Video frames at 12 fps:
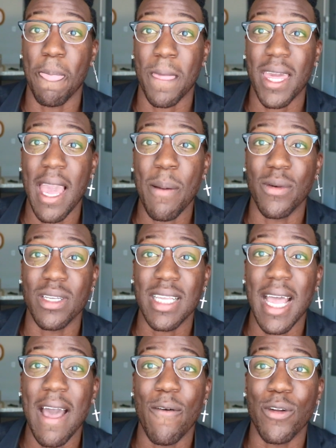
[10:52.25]
cameras
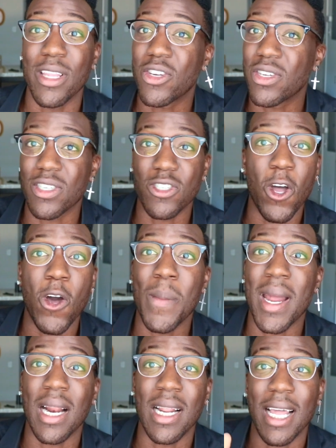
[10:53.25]
have, where you can just
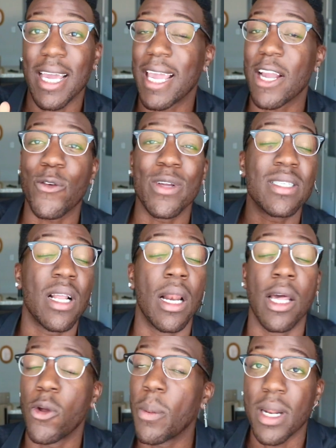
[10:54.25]
automatically increase a
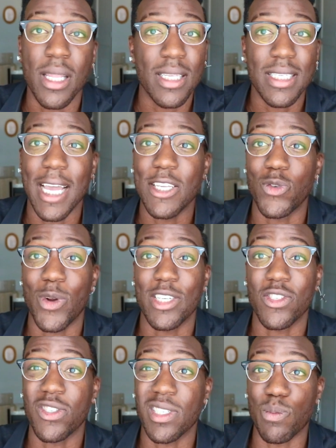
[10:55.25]
little bit of the
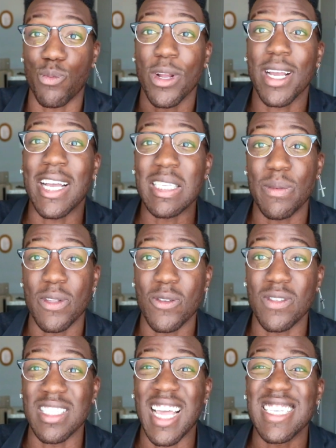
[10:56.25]
saturation, just bring out some of
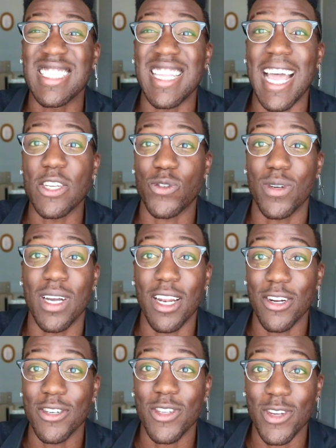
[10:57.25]
those nice natural
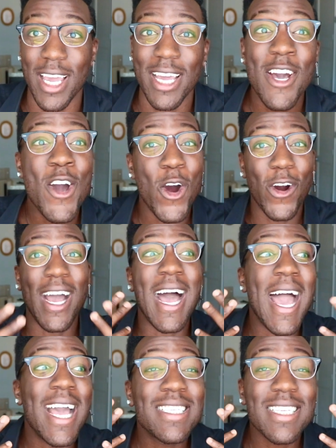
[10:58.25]
colors, okay? Our
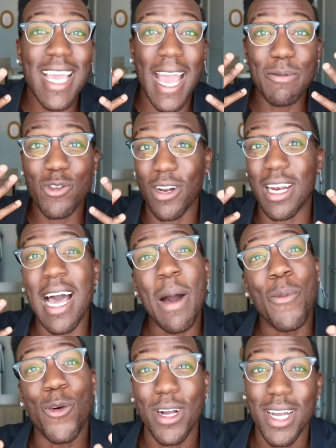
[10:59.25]
eyes capture a lot
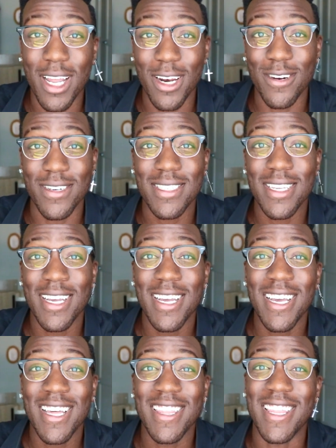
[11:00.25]
more colors
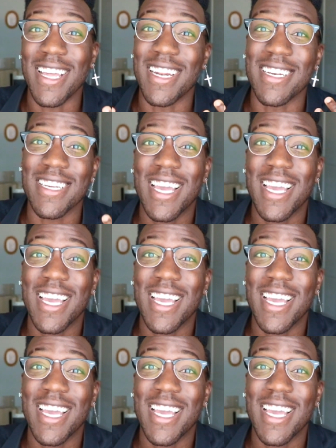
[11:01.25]
than